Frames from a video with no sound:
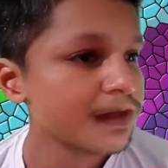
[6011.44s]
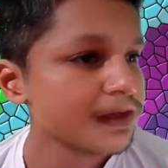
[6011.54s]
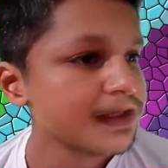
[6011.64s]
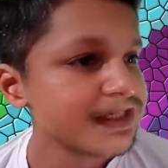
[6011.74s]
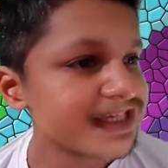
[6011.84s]

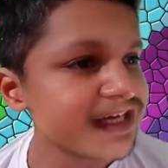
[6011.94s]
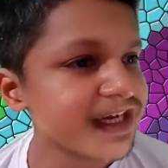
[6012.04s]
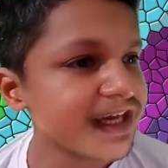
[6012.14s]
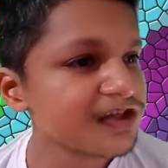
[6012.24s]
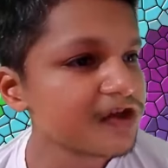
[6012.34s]

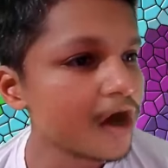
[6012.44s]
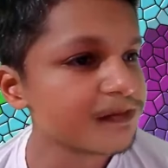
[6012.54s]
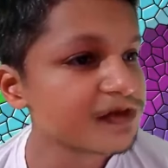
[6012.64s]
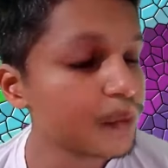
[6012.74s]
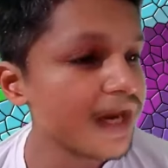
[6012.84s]
Standing in
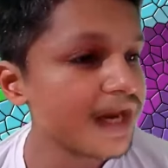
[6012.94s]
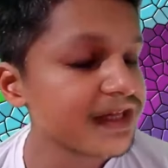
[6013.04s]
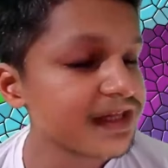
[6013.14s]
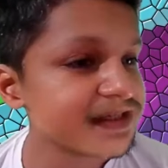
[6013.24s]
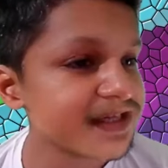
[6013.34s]
Dom's way
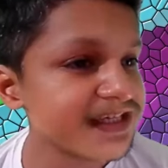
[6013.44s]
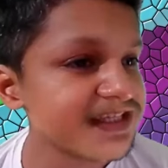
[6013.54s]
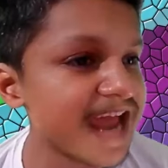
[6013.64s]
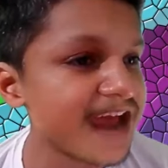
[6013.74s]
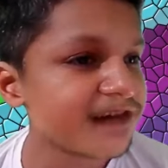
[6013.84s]
in this
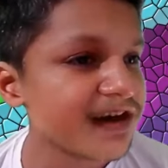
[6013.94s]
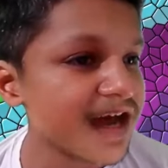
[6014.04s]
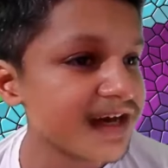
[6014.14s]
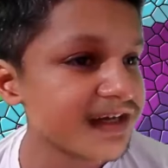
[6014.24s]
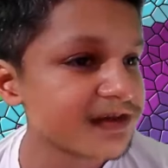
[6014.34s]
endeavor
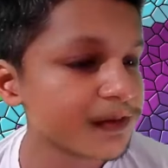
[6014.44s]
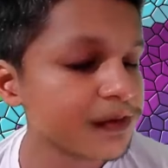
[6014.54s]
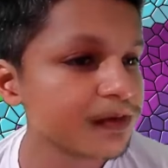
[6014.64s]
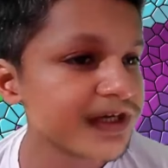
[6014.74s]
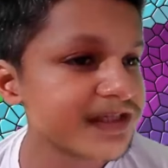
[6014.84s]
are his
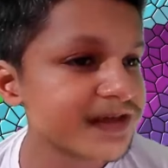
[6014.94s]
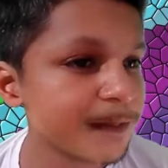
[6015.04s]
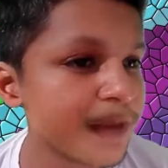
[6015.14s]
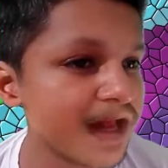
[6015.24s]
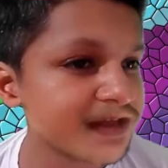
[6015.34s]
old racing
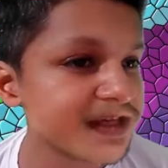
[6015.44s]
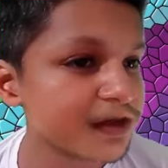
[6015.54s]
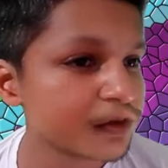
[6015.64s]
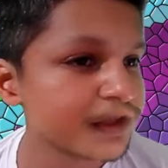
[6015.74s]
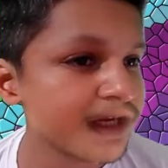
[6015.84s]
pals
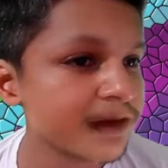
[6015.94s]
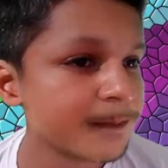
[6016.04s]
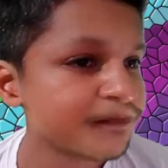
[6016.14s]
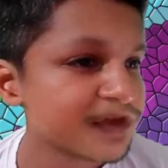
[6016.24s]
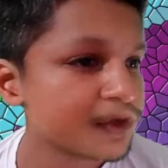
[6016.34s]
including
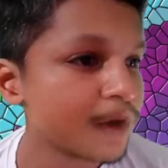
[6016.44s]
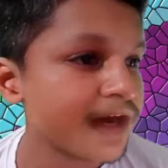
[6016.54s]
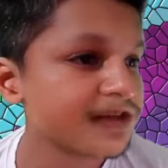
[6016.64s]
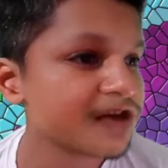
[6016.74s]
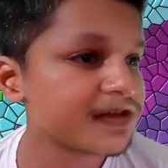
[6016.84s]

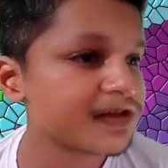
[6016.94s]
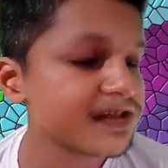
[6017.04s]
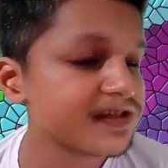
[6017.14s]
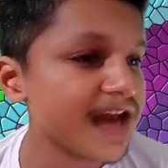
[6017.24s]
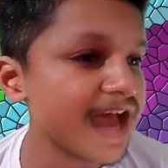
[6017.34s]
Dwayne
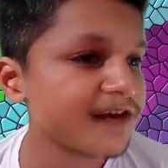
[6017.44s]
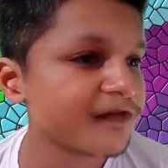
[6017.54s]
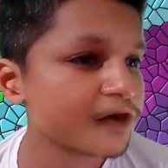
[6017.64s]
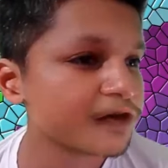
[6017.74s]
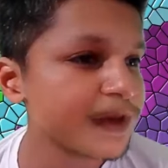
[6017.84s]
Johnson's law
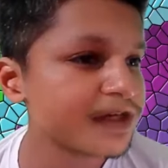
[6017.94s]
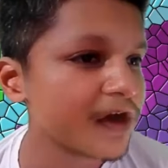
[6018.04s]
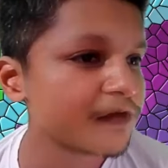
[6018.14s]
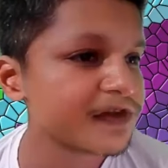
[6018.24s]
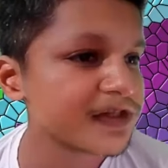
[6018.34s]
enforcement
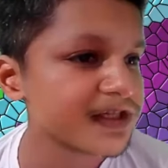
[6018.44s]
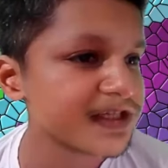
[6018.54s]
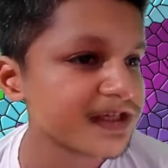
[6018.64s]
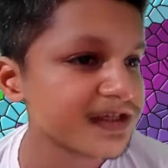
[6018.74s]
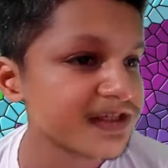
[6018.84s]
officer
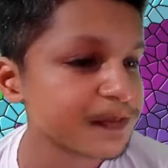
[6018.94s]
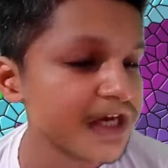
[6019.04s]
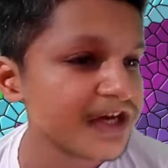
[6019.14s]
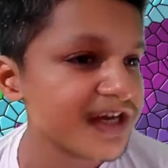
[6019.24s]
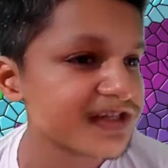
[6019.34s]
turned
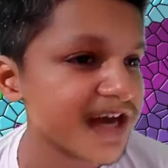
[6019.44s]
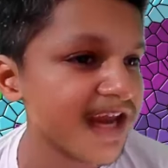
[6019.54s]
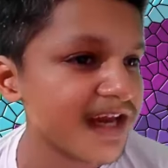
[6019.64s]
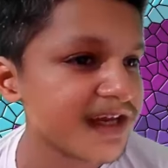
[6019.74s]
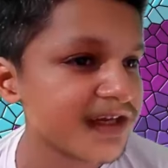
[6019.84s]
speed racer
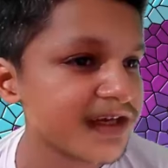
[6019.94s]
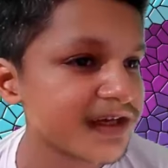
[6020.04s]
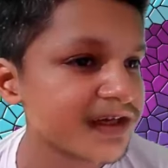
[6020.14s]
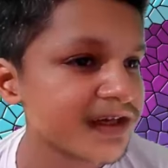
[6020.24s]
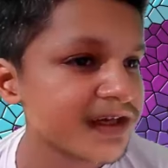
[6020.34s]
in in
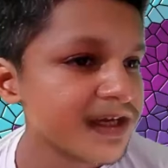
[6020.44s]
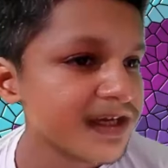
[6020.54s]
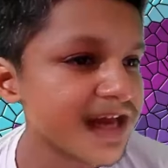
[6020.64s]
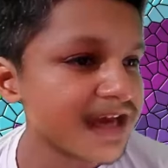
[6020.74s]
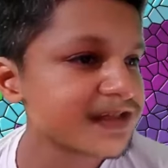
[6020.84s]
a
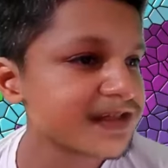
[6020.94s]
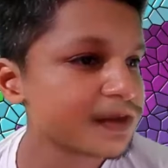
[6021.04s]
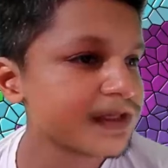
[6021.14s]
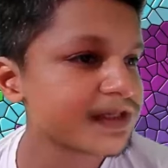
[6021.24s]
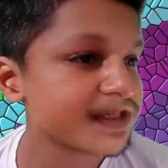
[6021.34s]
nice
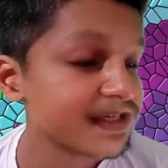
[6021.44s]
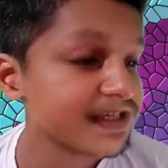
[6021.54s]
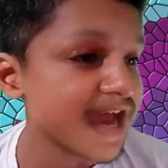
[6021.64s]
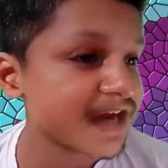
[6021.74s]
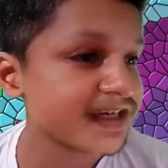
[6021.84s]
twist
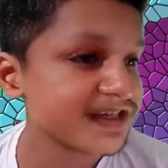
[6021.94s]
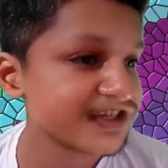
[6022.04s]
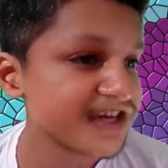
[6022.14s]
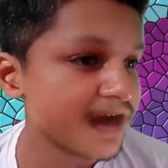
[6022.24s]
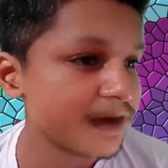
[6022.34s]
Deckard
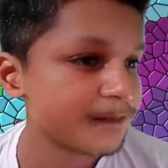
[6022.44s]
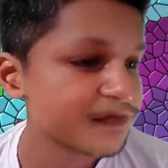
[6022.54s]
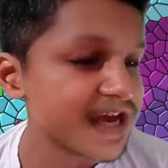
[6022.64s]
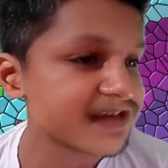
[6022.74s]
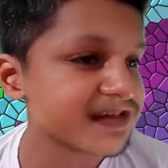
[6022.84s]
Shaw.
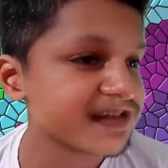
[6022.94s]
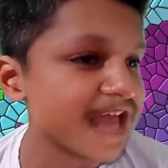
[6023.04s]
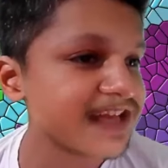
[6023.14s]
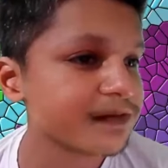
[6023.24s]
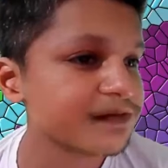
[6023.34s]
Jason
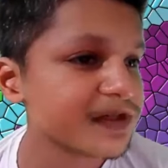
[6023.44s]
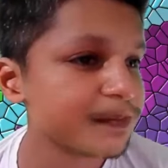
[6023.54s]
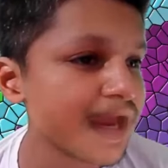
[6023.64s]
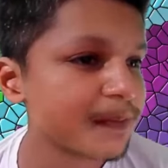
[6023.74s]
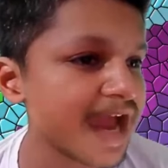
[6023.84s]
Statham's
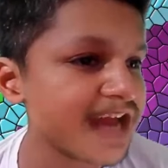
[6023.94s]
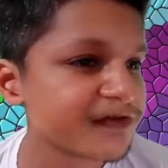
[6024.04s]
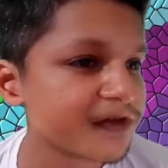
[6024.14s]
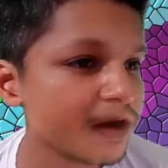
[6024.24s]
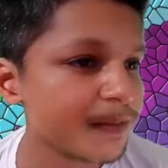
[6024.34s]
big bad
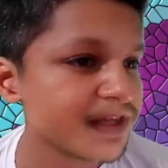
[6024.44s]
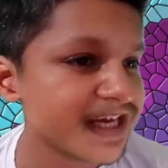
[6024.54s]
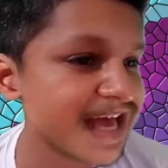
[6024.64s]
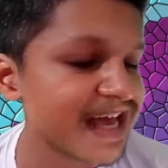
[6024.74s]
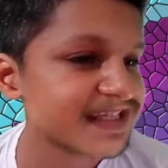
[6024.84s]
from the
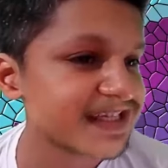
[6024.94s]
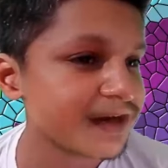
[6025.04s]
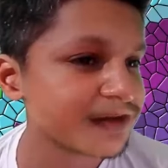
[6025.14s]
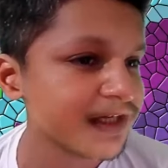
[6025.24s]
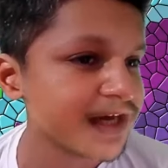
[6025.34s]
last
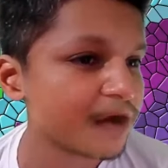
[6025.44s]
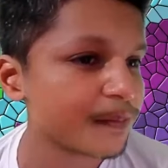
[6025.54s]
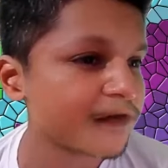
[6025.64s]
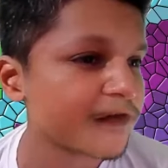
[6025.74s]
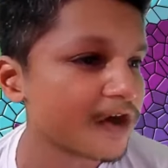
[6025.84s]
outing now
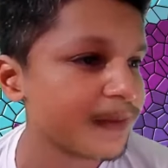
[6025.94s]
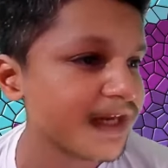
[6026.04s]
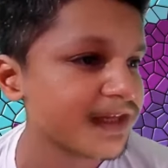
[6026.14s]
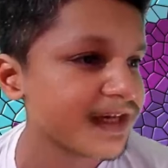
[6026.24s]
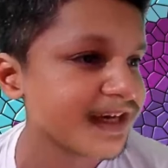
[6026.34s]

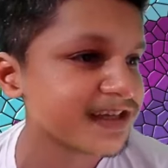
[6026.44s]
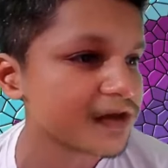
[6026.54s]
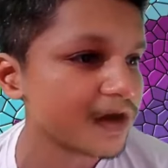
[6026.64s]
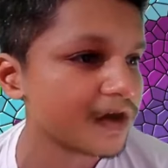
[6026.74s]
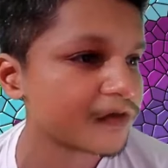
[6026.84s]
performing the race
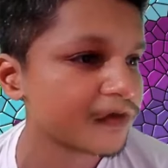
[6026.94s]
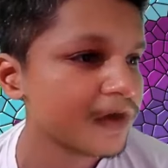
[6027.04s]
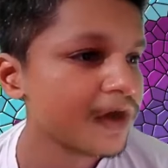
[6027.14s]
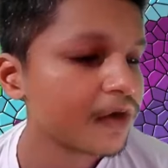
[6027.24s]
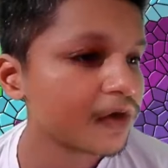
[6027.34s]
of
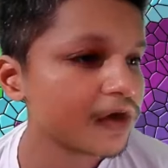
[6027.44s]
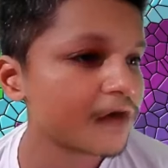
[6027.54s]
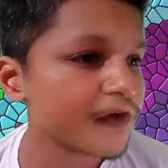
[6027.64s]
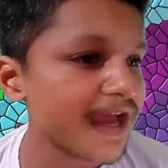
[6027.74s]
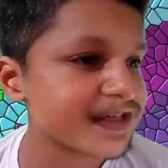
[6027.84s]
role
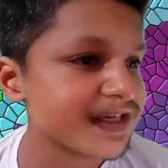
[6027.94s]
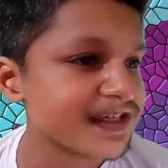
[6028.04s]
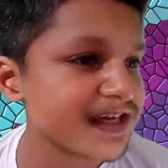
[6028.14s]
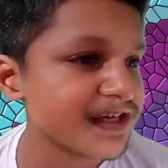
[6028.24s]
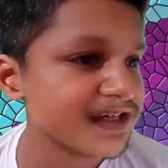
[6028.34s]
of
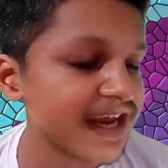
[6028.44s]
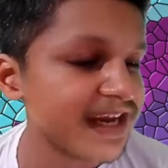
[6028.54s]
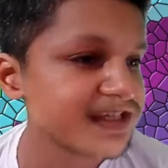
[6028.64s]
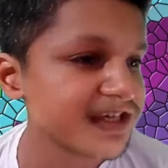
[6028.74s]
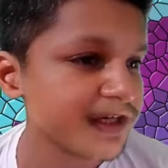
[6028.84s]
acid-tongued
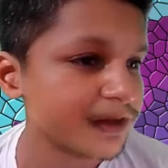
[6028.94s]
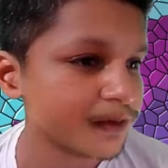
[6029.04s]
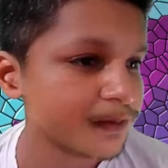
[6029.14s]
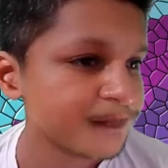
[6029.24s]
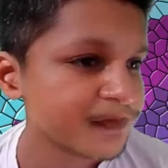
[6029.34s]
anti-hero.
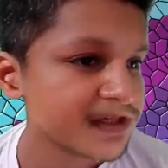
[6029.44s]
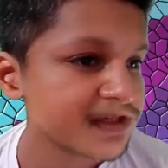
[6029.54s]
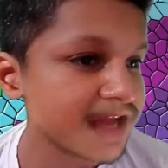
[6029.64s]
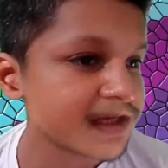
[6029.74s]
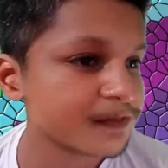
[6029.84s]

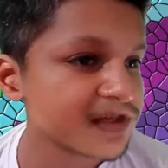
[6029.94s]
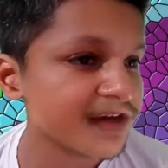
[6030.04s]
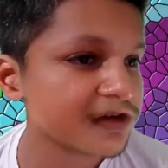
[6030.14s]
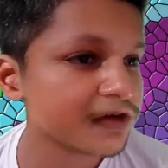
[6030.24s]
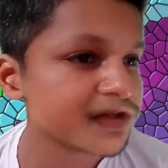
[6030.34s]
Statham's
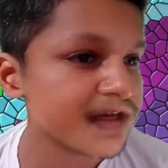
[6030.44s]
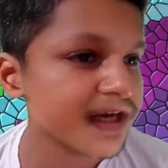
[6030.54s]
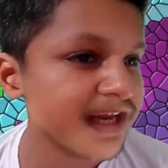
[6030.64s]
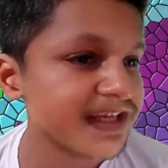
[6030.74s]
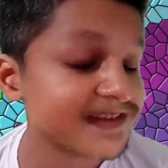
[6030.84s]
inclusion
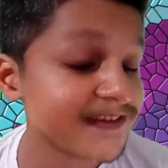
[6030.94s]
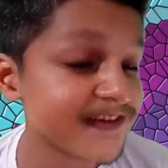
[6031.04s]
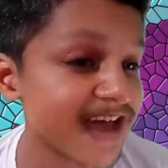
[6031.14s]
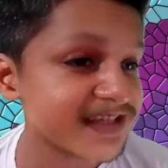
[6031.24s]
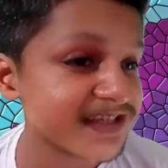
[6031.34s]
in
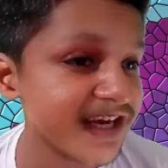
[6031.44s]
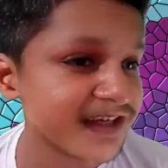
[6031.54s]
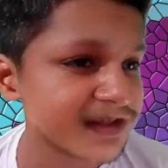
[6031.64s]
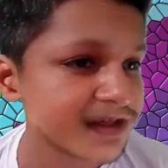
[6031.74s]
Fast 8.